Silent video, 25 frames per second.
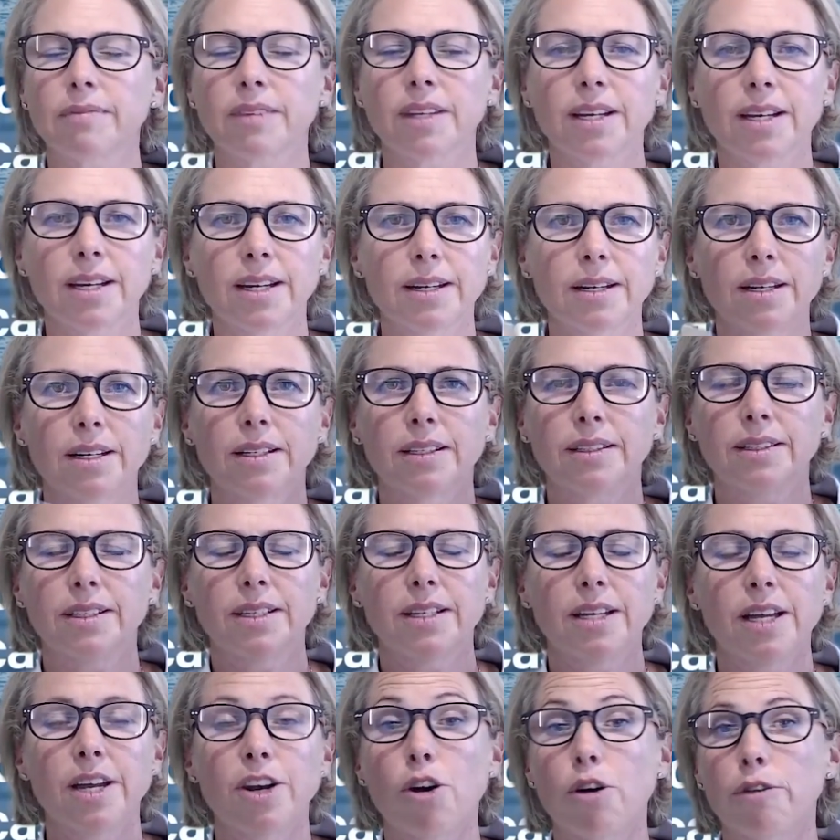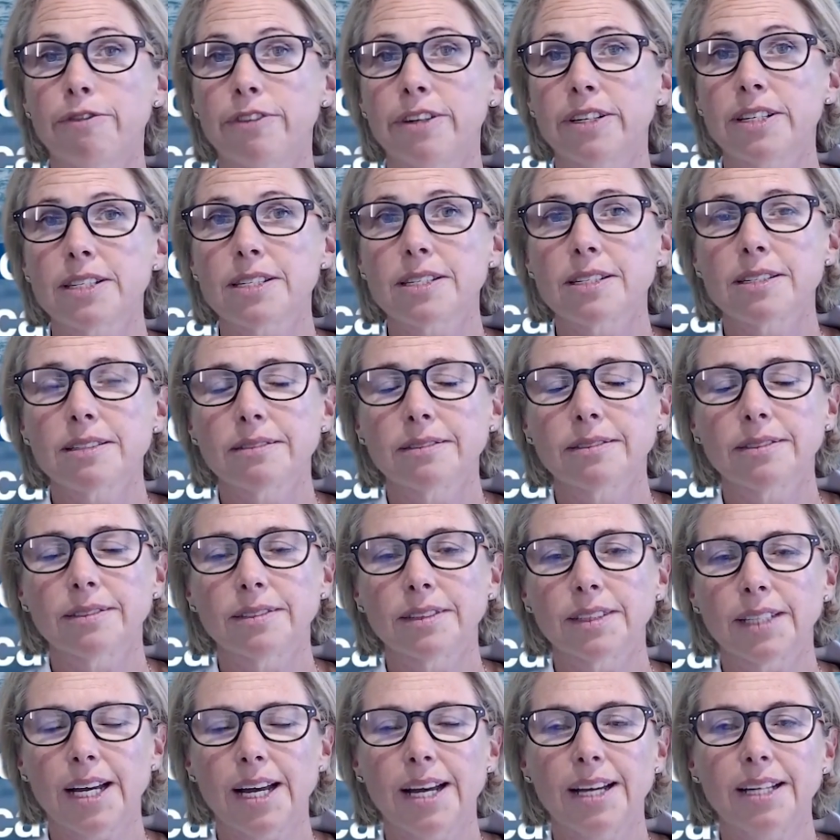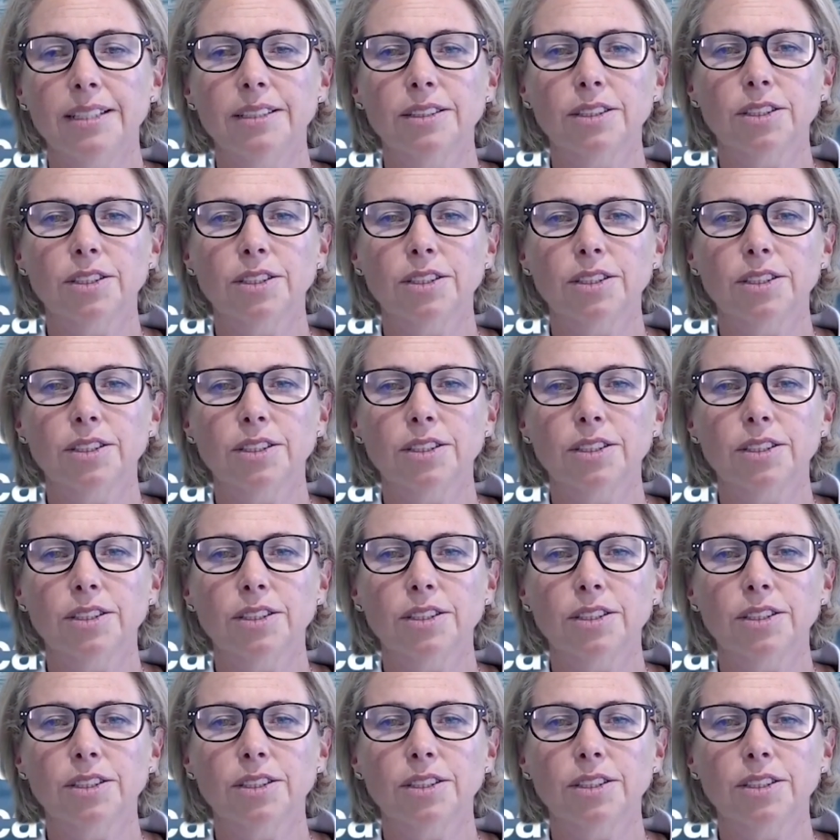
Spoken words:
an office, okay?